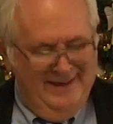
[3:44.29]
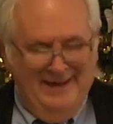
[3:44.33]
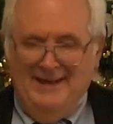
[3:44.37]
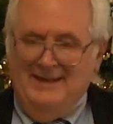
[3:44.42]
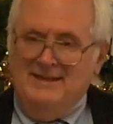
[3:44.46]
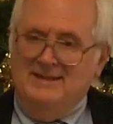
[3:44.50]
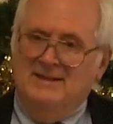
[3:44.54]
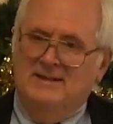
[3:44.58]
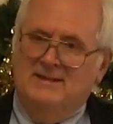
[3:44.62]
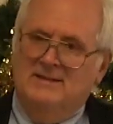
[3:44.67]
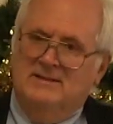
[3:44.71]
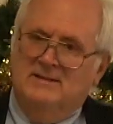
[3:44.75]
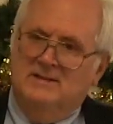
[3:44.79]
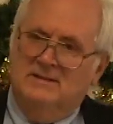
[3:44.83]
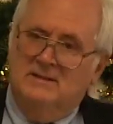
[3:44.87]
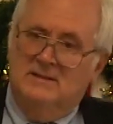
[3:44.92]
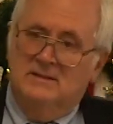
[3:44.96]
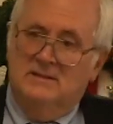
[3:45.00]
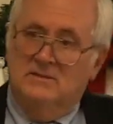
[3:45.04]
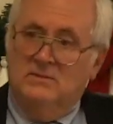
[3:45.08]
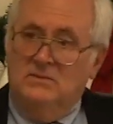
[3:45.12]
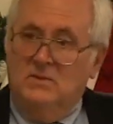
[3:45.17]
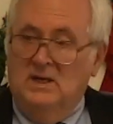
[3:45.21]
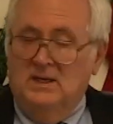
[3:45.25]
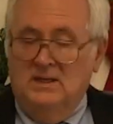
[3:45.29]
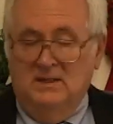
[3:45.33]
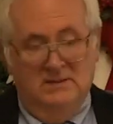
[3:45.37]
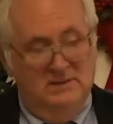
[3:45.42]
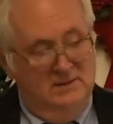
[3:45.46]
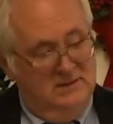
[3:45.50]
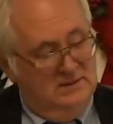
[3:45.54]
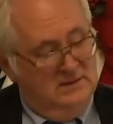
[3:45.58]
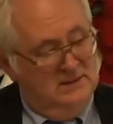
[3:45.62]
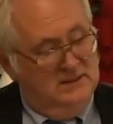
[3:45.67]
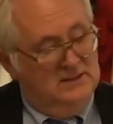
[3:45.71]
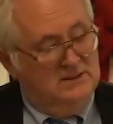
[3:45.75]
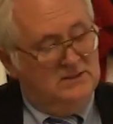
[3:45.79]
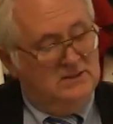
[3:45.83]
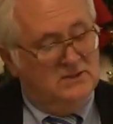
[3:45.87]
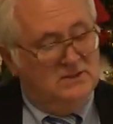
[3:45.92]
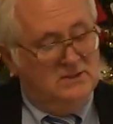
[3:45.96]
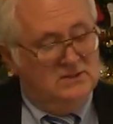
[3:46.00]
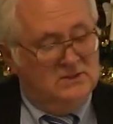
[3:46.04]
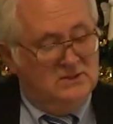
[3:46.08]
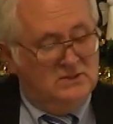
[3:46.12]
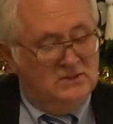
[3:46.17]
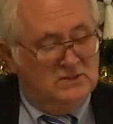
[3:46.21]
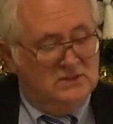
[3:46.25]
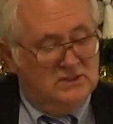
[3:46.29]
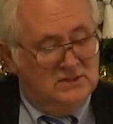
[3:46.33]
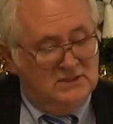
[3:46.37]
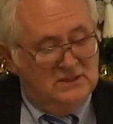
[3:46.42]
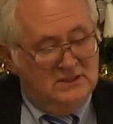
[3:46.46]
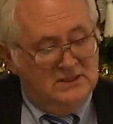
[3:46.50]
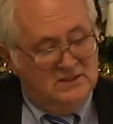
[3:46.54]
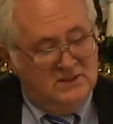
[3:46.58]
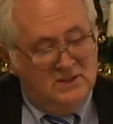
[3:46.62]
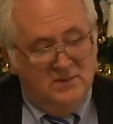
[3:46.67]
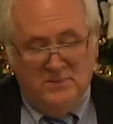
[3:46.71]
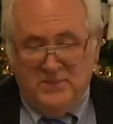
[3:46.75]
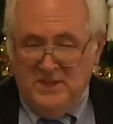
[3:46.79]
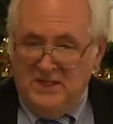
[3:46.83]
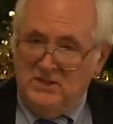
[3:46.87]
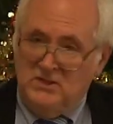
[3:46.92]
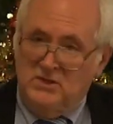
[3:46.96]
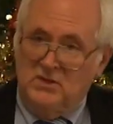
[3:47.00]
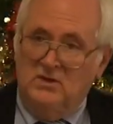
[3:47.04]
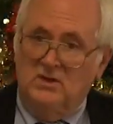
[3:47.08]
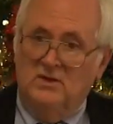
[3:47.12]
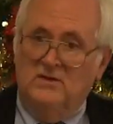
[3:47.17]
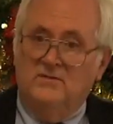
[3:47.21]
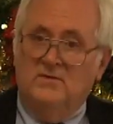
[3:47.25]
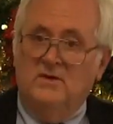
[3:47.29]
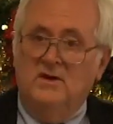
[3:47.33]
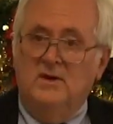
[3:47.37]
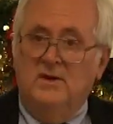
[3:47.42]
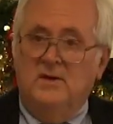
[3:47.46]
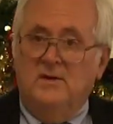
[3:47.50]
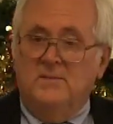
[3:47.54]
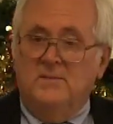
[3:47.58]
Okay. Isn't this a picture of